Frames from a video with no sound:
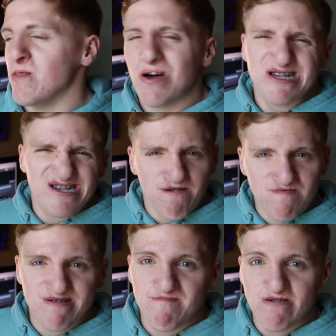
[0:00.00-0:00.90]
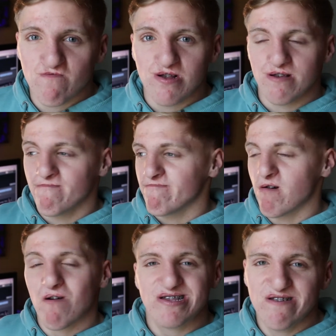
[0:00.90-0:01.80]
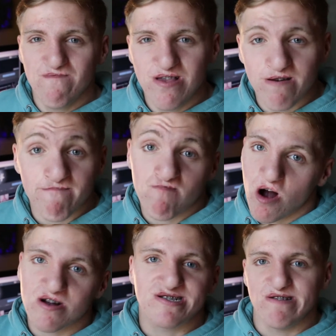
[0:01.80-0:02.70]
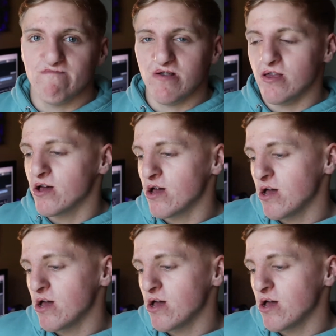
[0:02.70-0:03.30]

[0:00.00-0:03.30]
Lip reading: And that's the difference between proactivity and productivity.